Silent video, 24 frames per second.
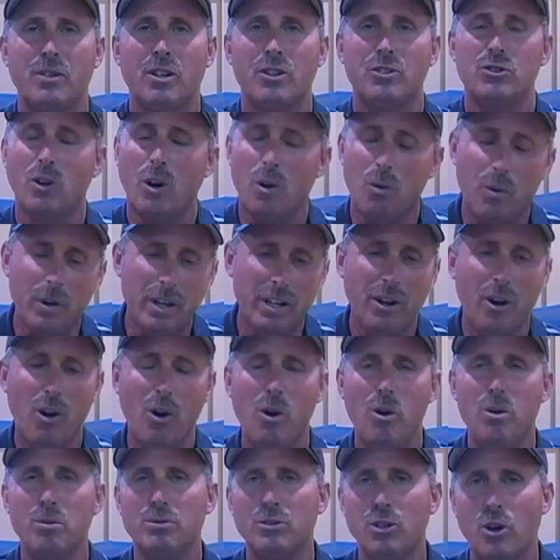So I went
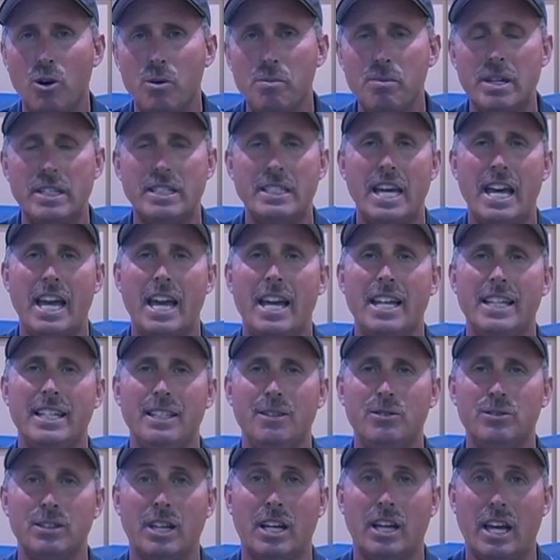home, told my dad, and
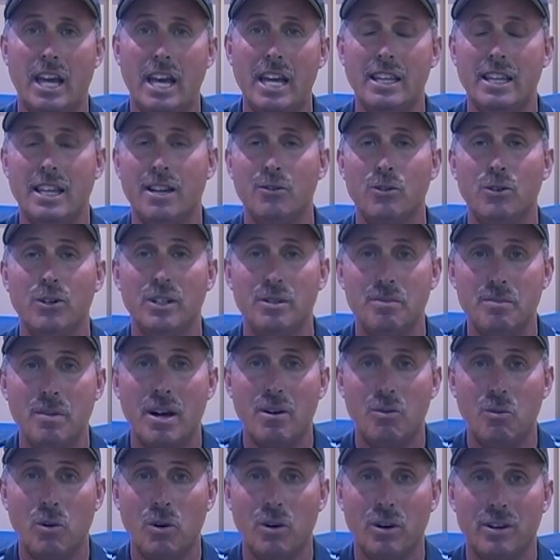he was like, hey, that really
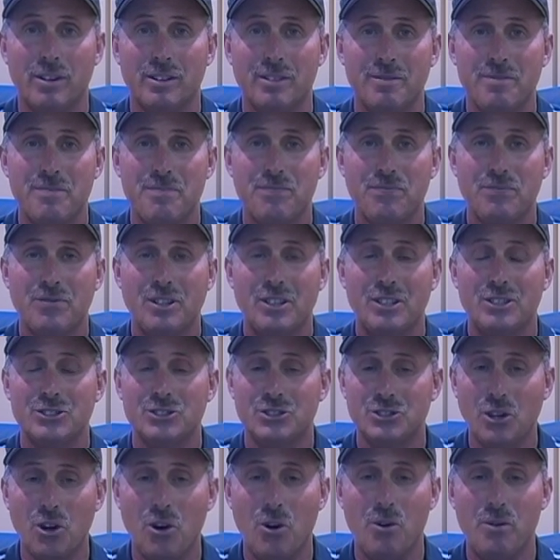might work.
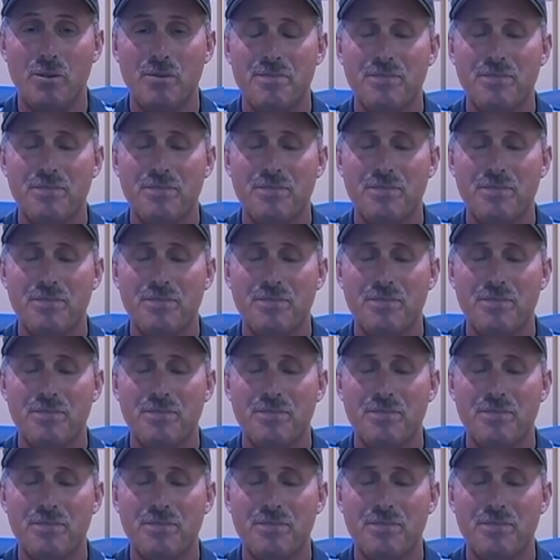So